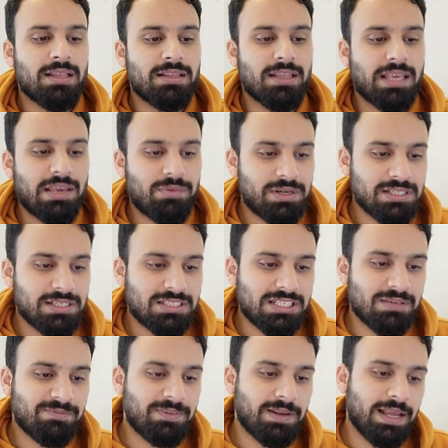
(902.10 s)
the keyword is
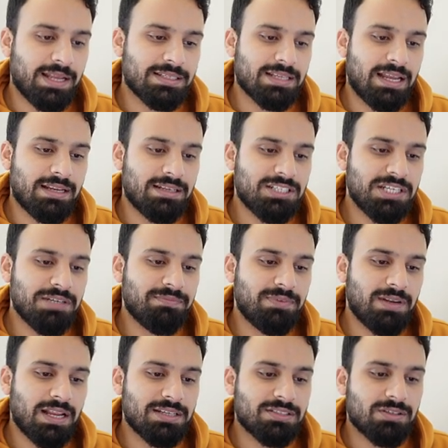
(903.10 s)
cheap flights and
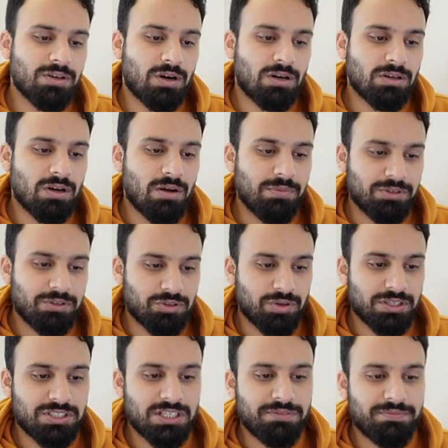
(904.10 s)
cheapflights.com is
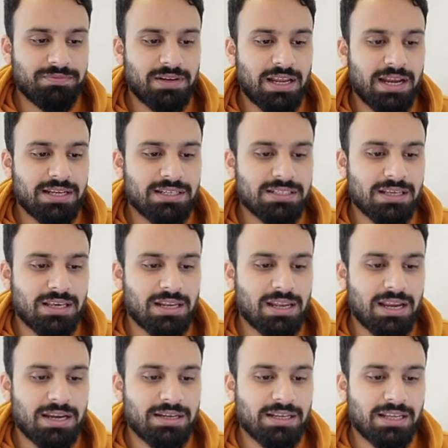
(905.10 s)
showing cheap flights,
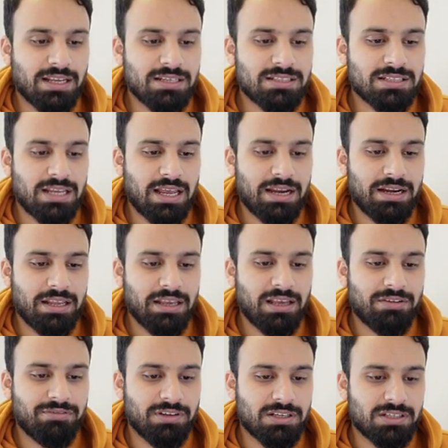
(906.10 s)
airline tickets and
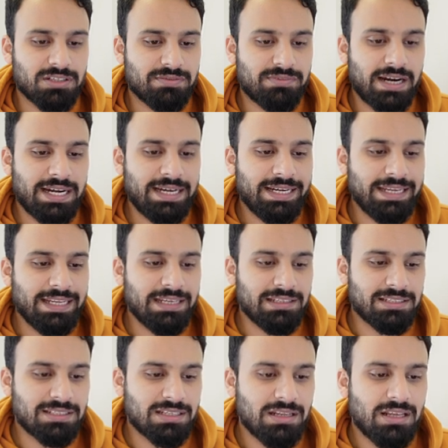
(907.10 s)
airfares, fine
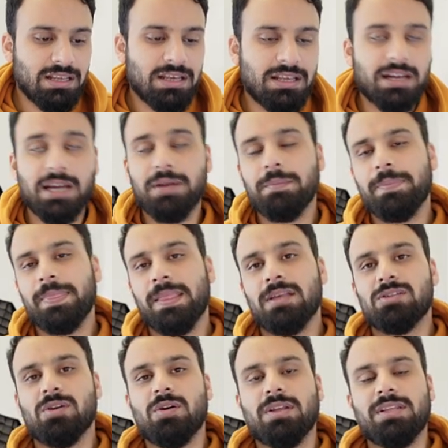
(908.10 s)
deals, right?
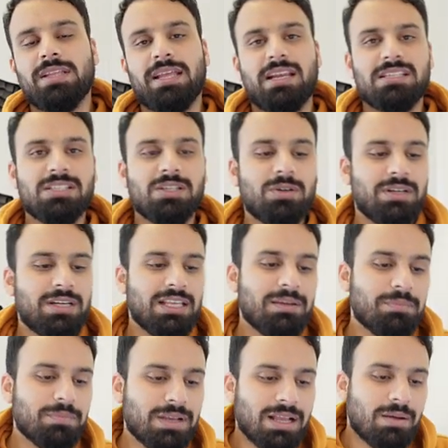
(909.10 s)
So their SEO
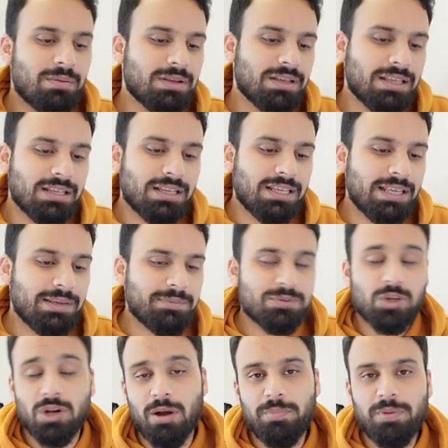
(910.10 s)
team come, keeps
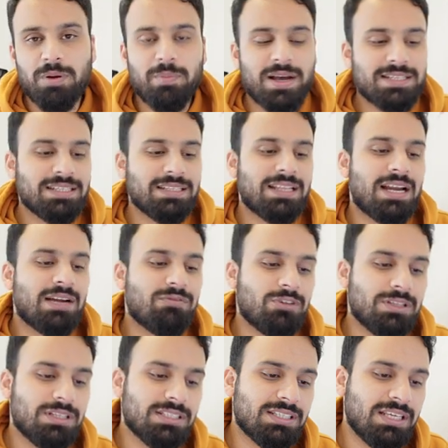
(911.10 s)
on optimizing that for
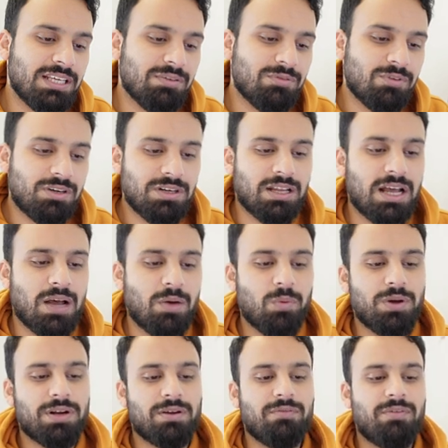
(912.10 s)
this keyword.
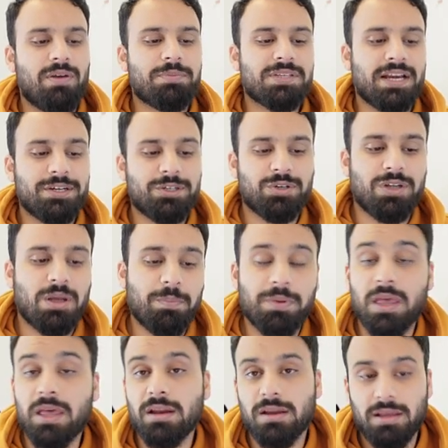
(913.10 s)
Our website should
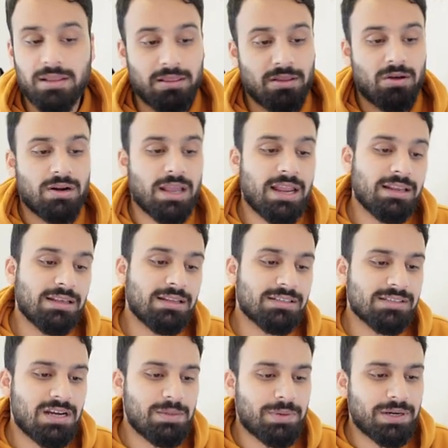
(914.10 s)
appear in the organic
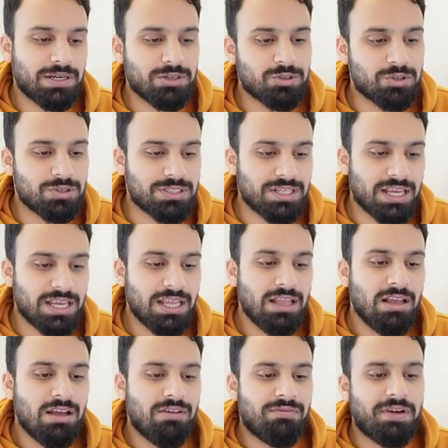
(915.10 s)
result, but it should say
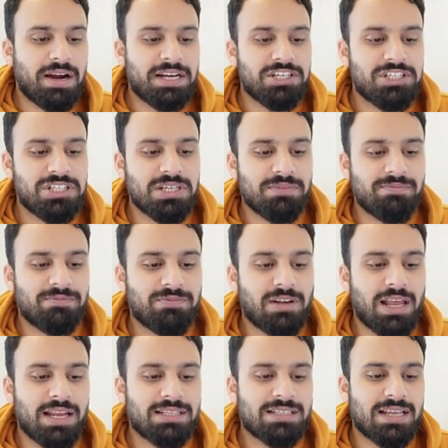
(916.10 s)
find cheap
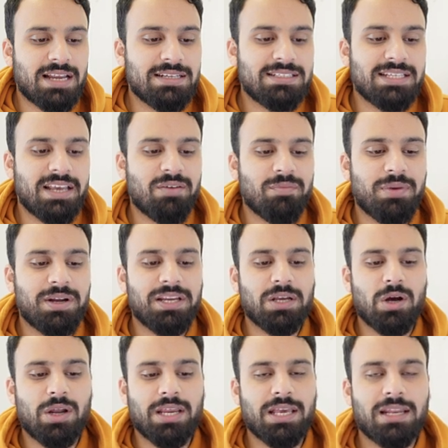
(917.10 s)
flights and save money
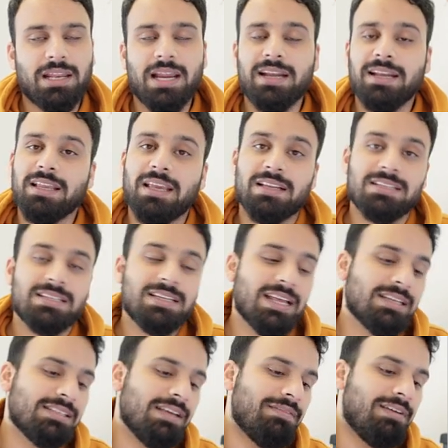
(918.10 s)
on airline tickets.
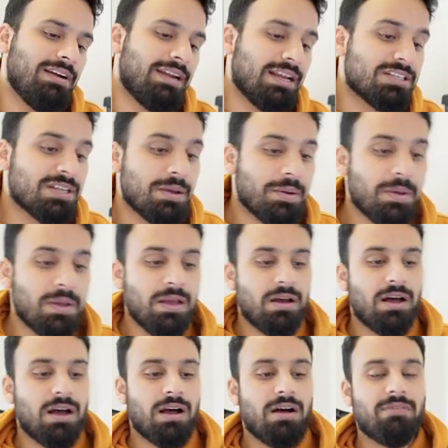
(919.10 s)
Next, they will test
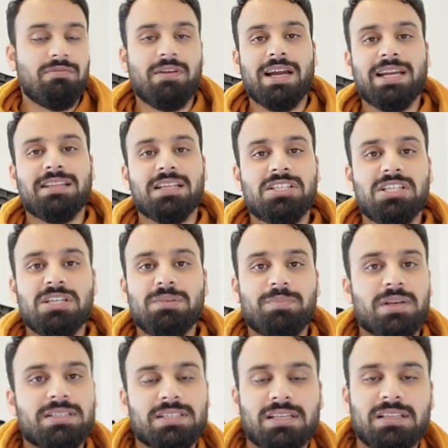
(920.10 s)
uh, find the
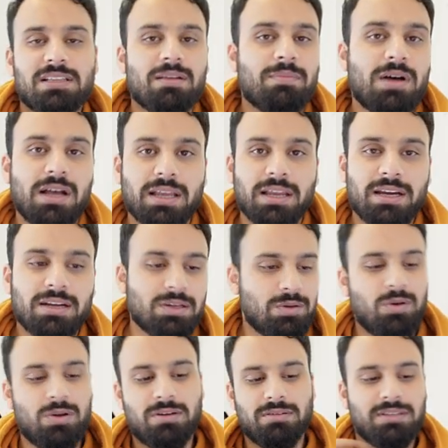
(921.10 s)
cheapest in the market
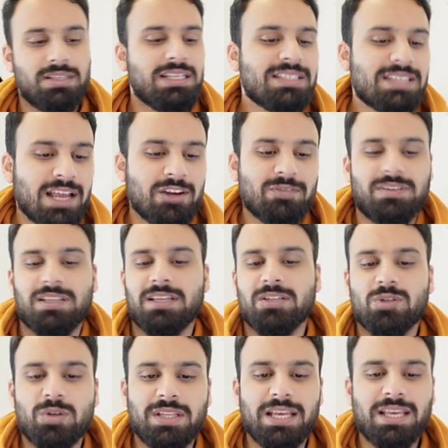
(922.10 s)
or these kind of things.
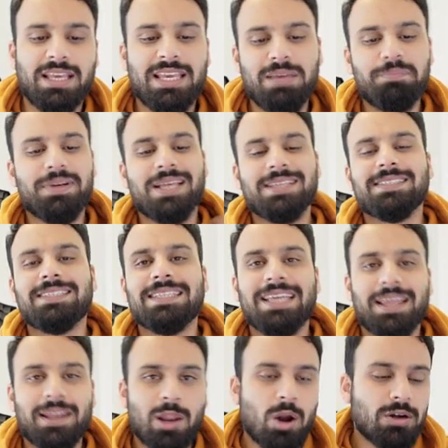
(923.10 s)
So they keep testing
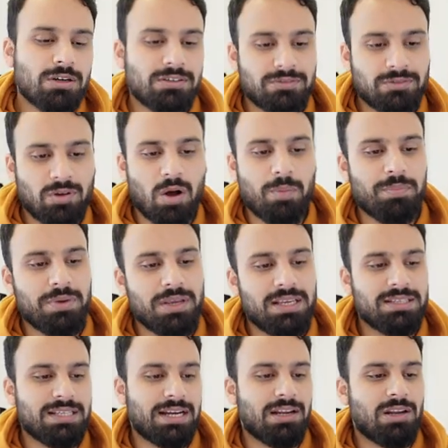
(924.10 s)
a lot of
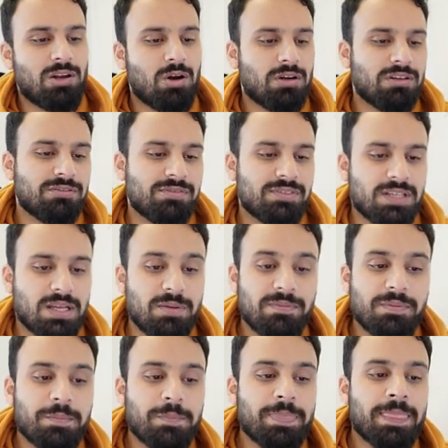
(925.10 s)
copies and a lot of stuff
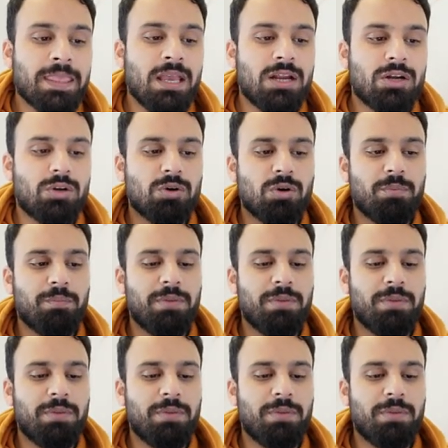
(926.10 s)
to